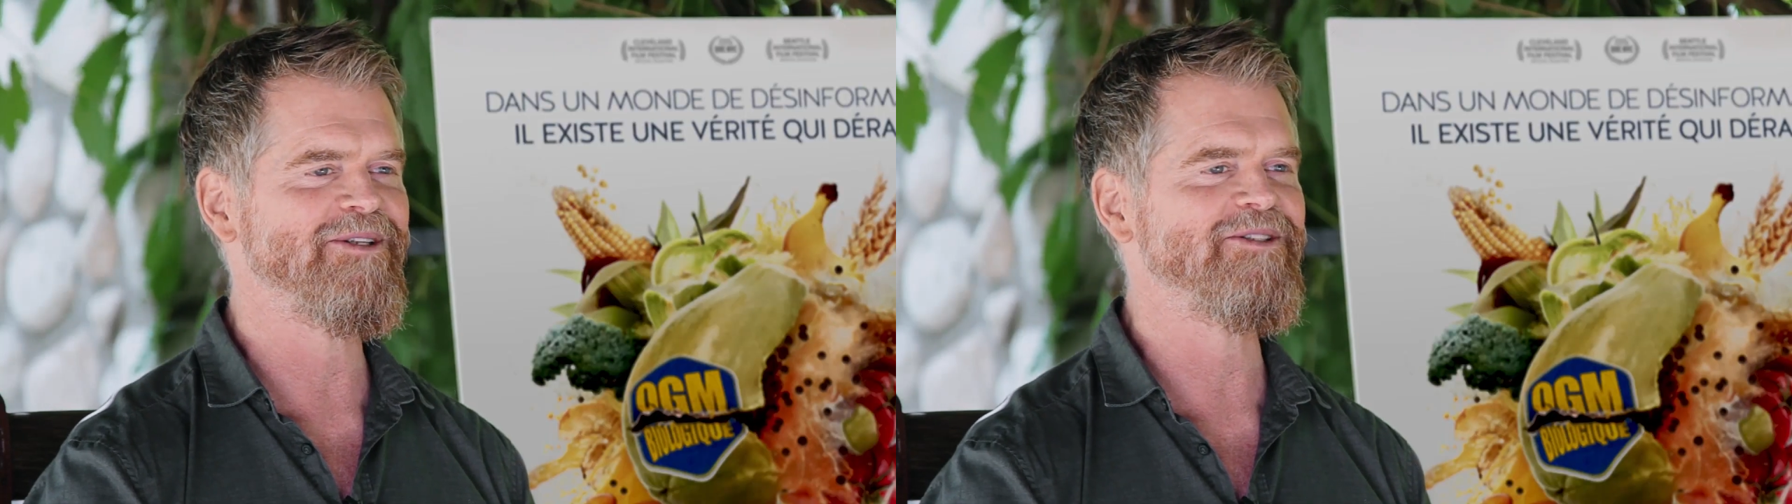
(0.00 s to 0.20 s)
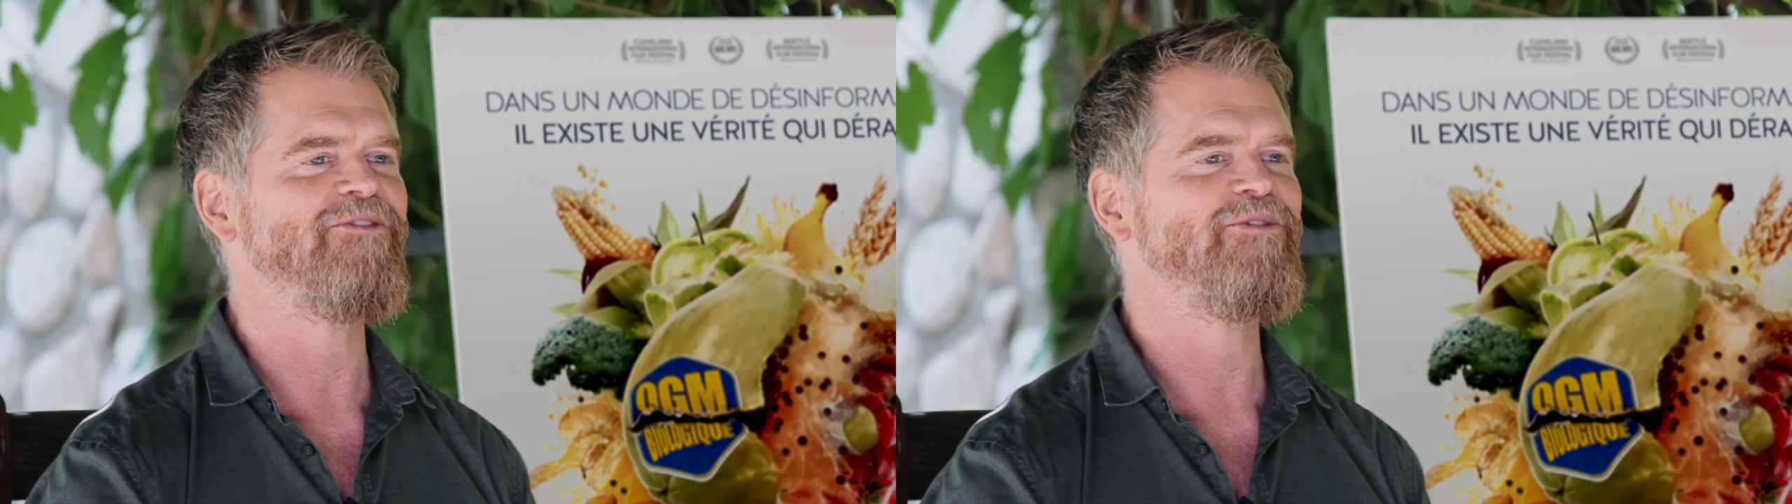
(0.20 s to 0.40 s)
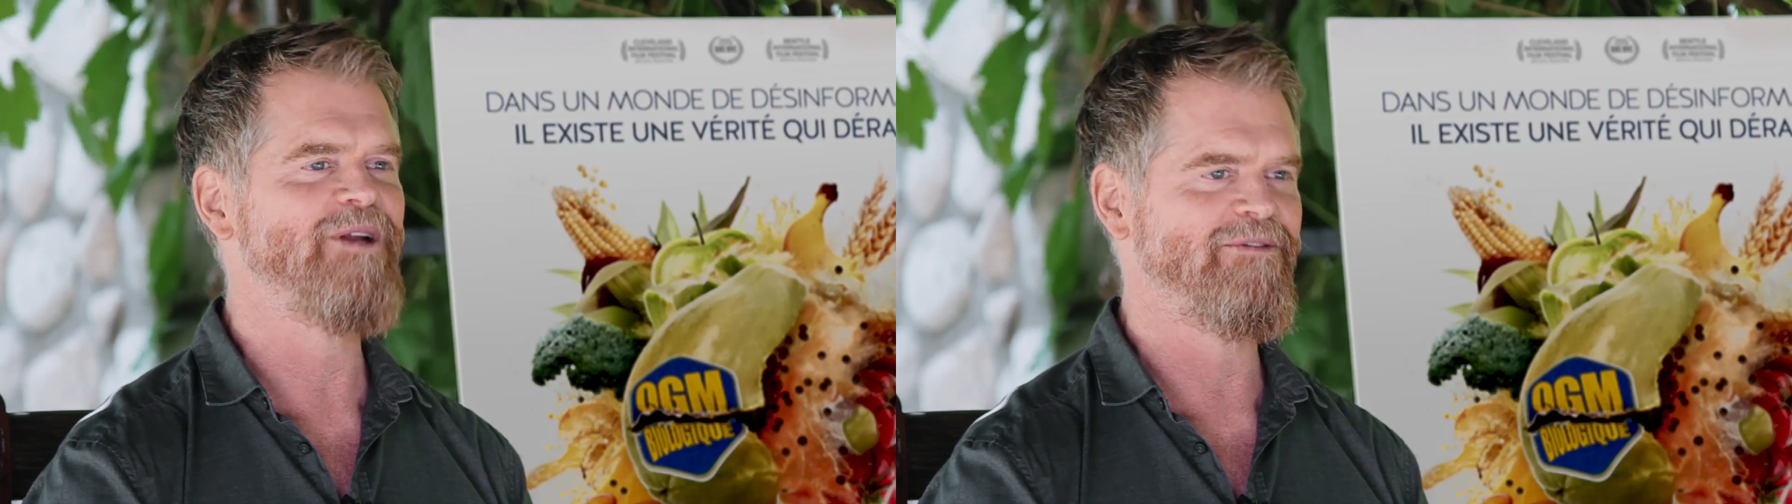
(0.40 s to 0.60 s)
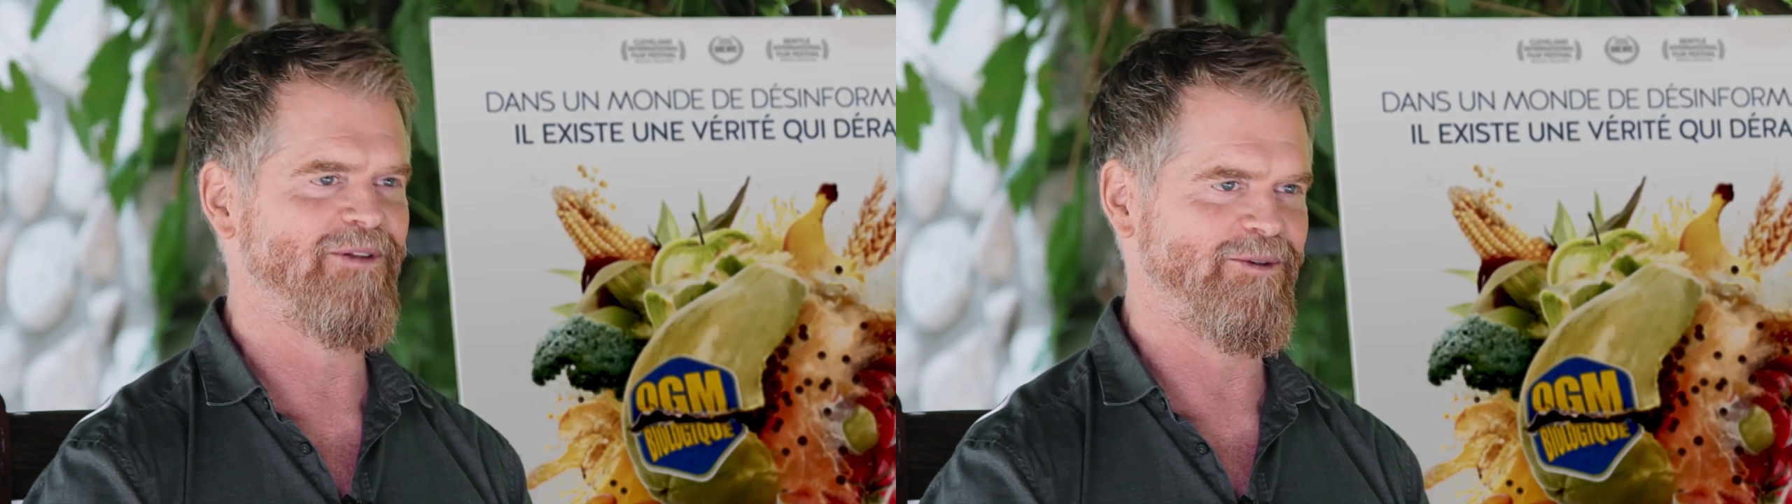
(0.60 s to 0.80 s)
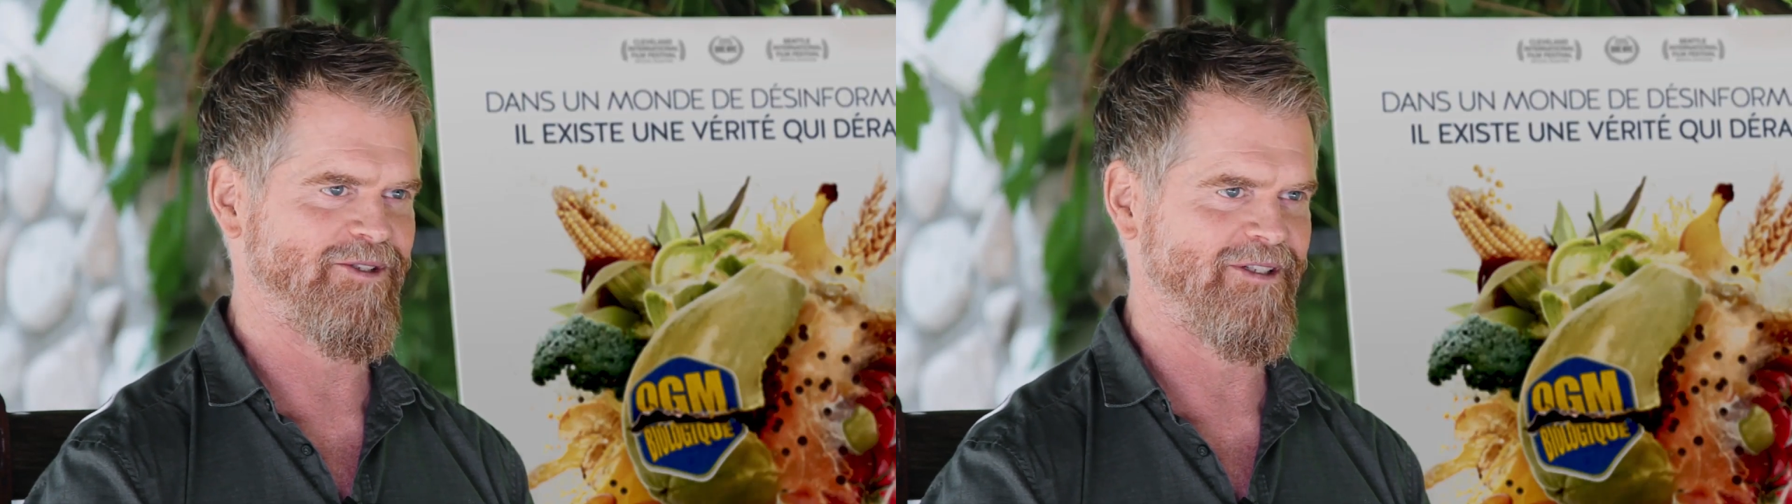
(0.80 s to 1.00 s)
de Food
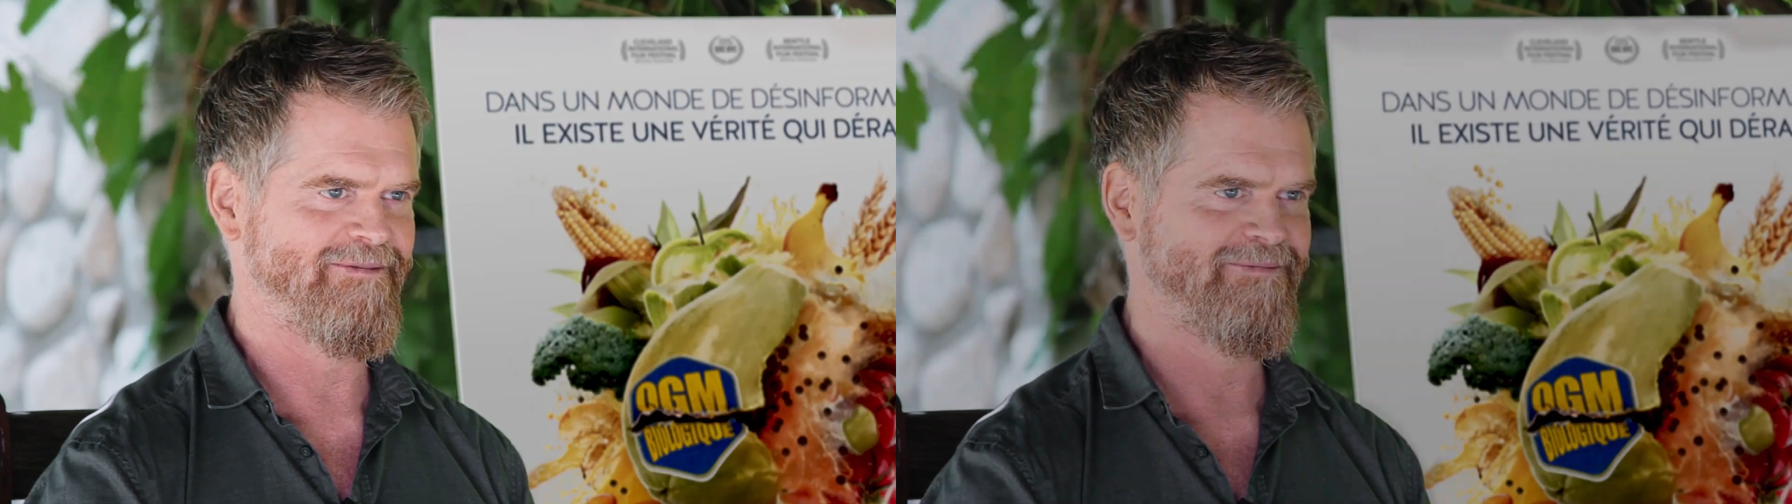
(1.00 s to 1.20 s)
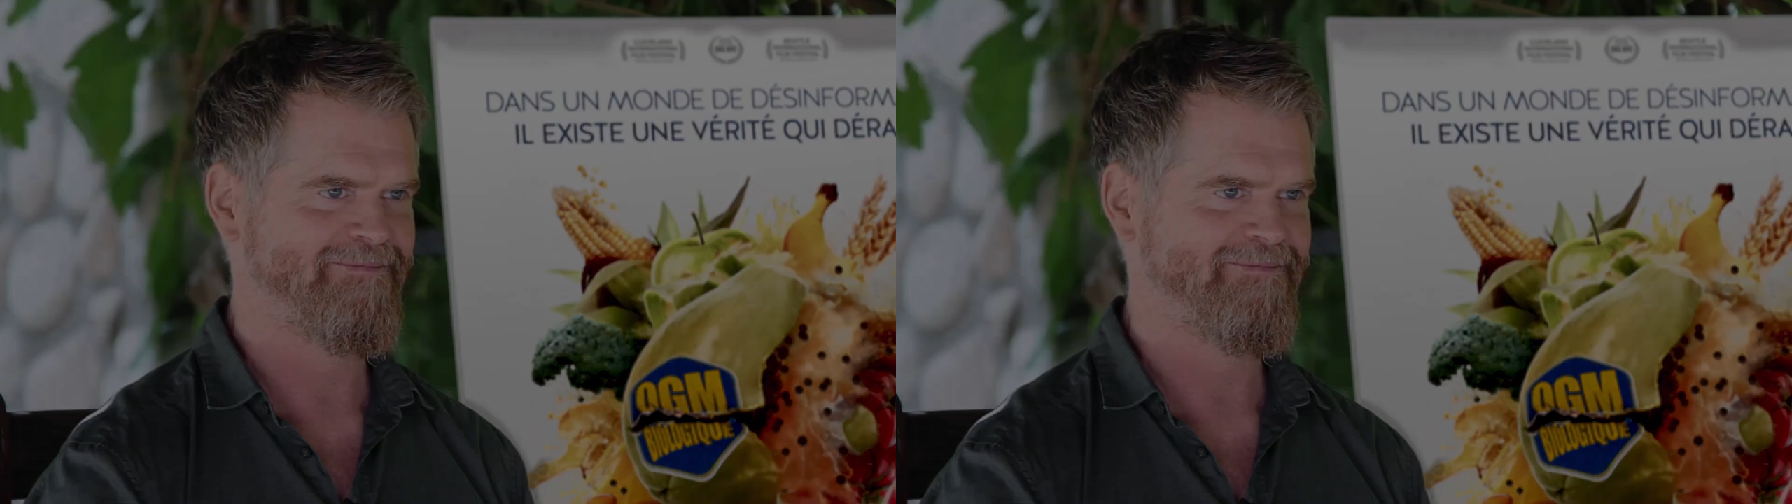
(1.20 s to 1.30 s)
Evolution.